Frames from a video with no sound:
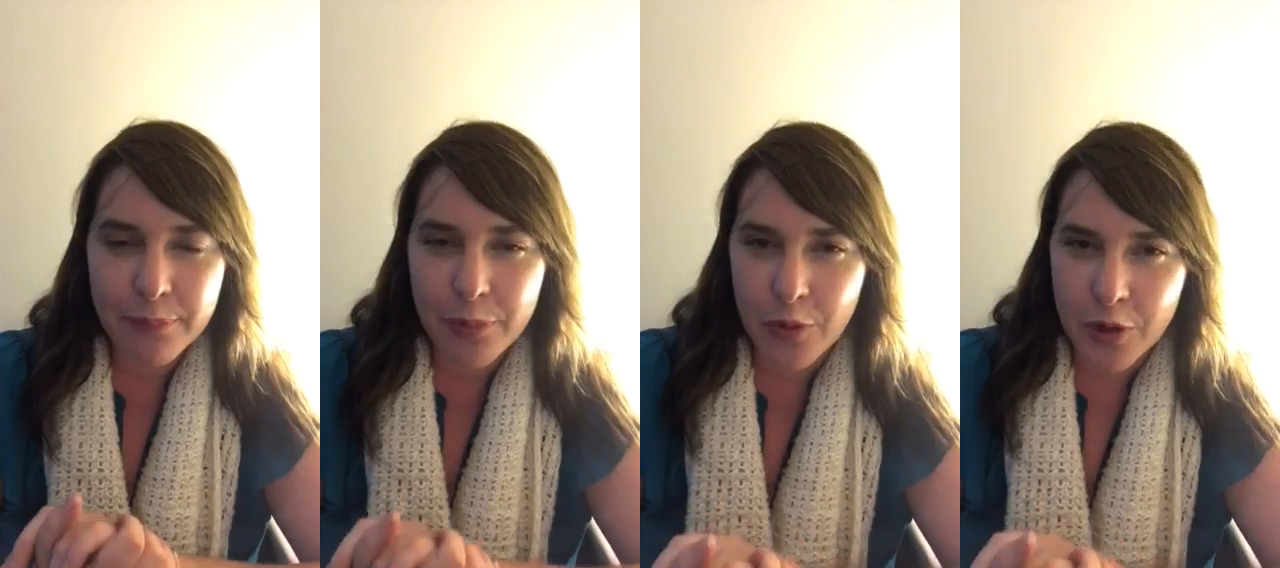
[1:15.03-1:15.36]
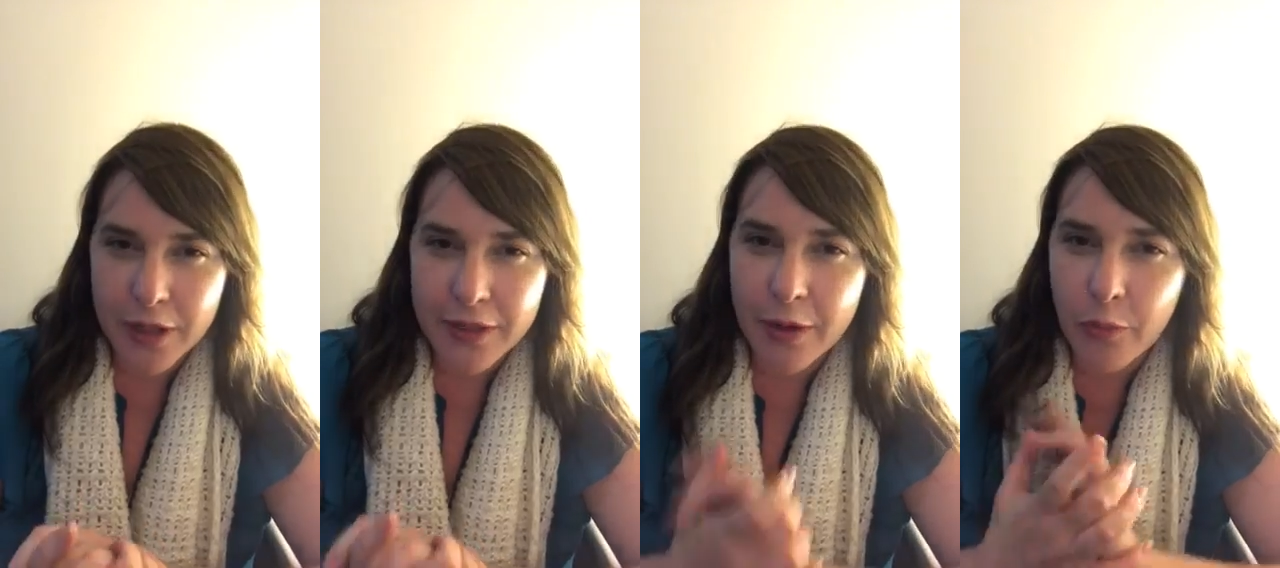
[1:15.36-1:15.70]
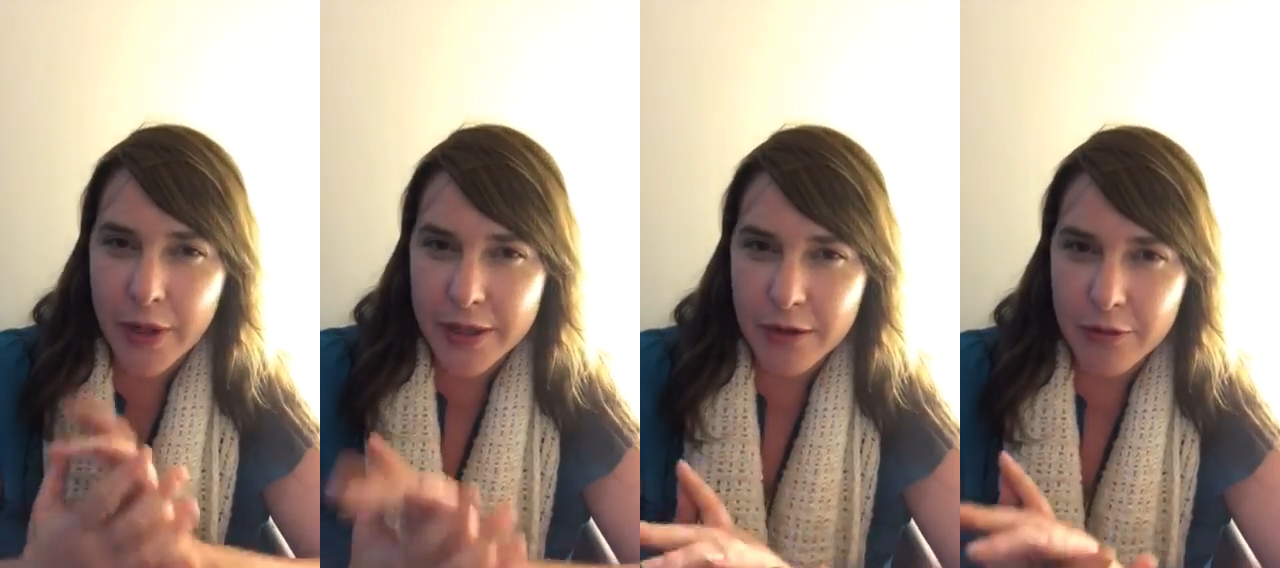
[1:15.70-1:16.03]
important
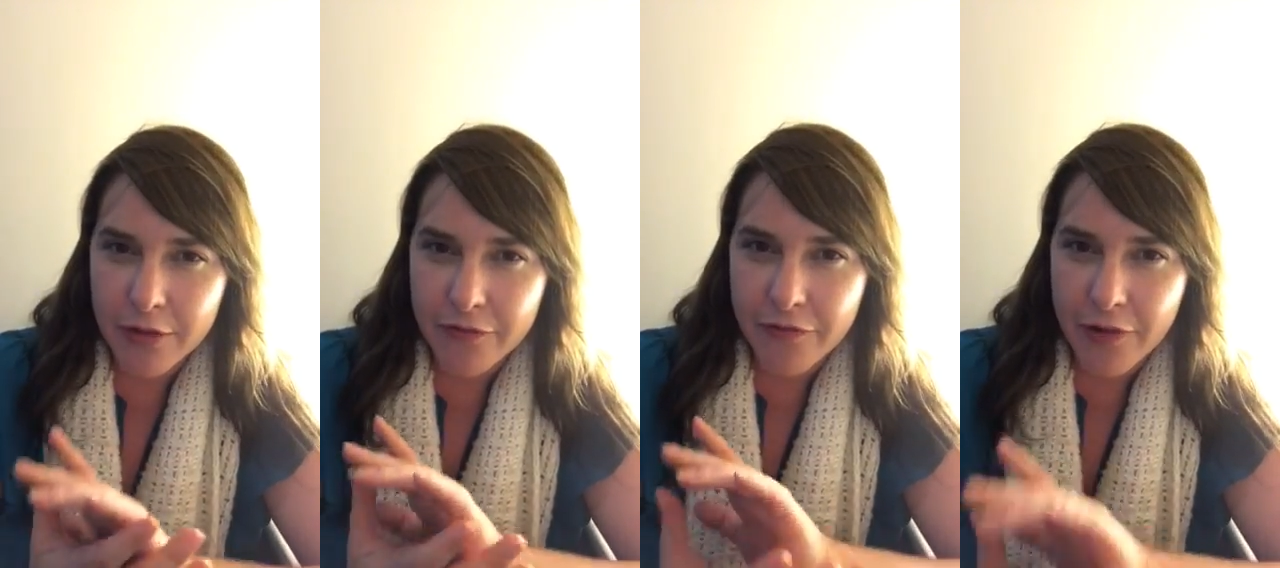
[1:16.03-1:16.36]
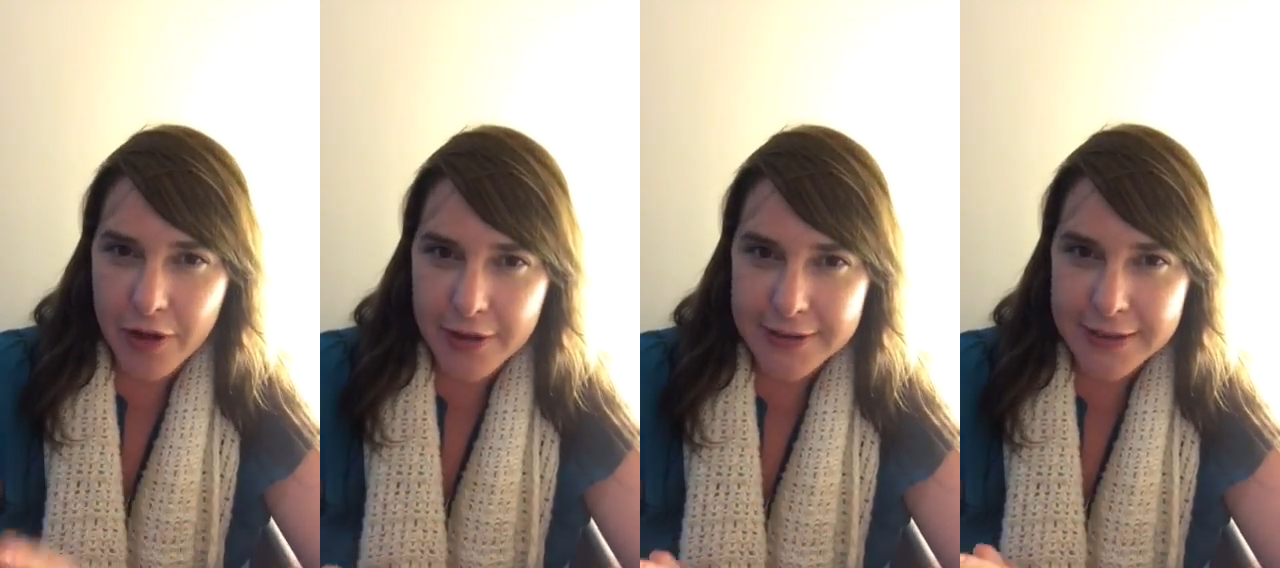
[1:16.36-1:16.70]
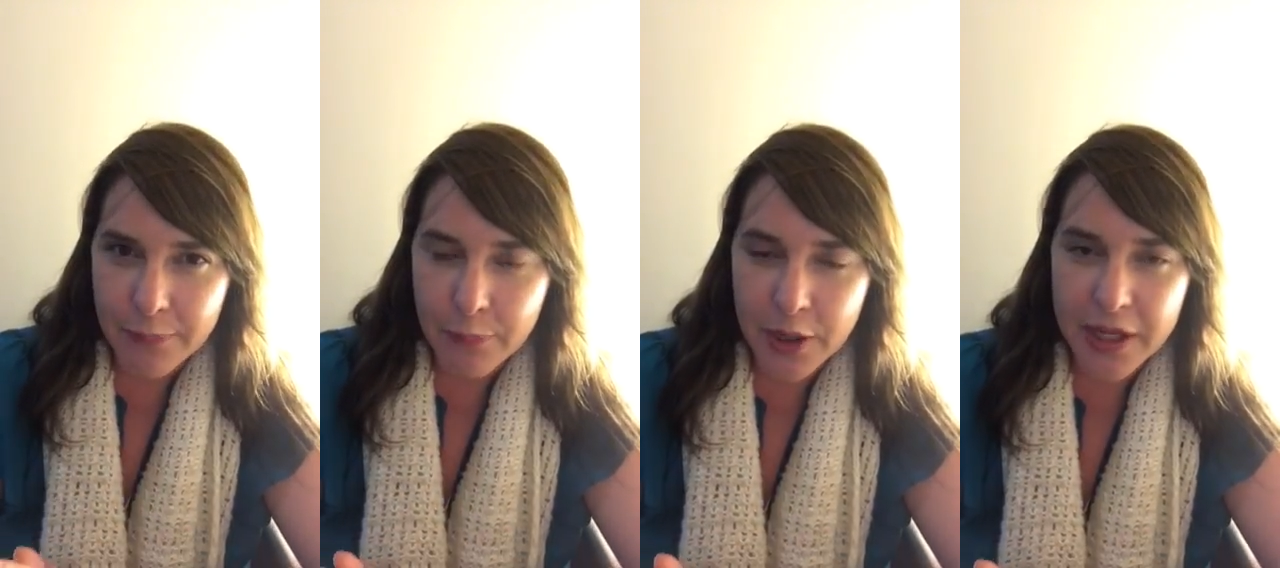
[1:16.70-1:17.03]
that when you refer
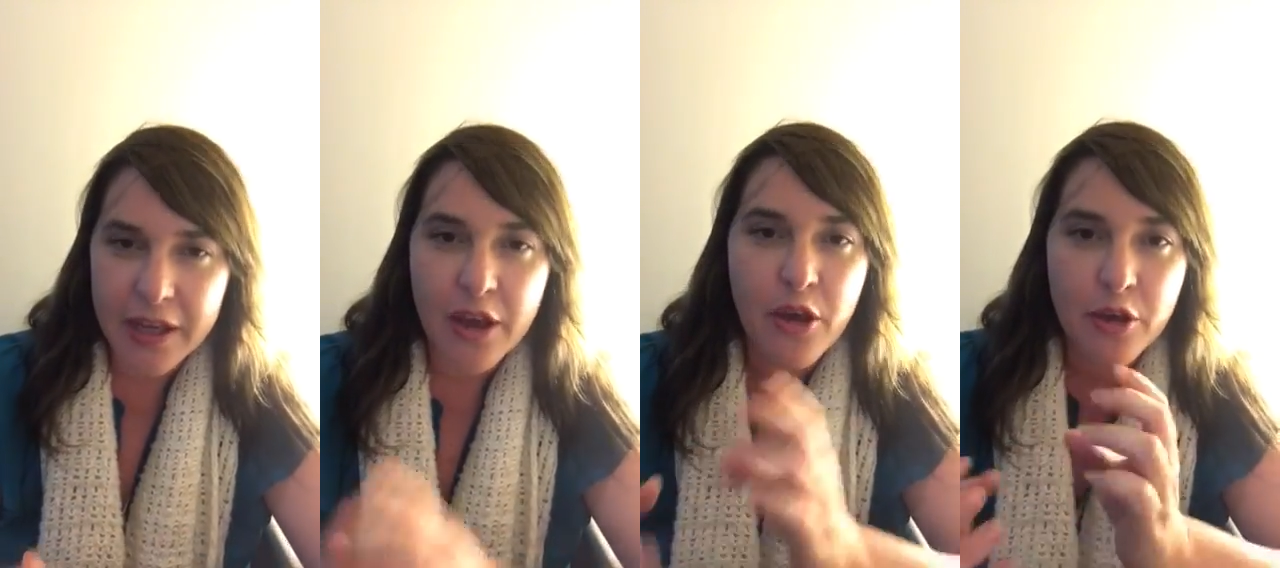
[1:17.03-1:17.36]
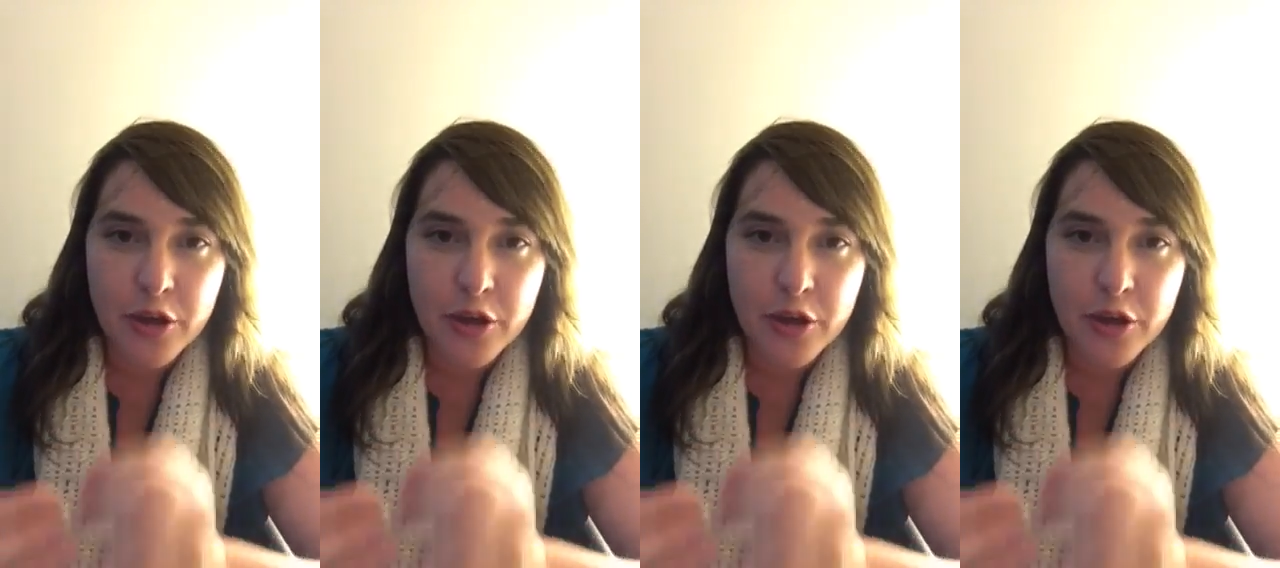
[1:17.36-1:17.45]
somebody,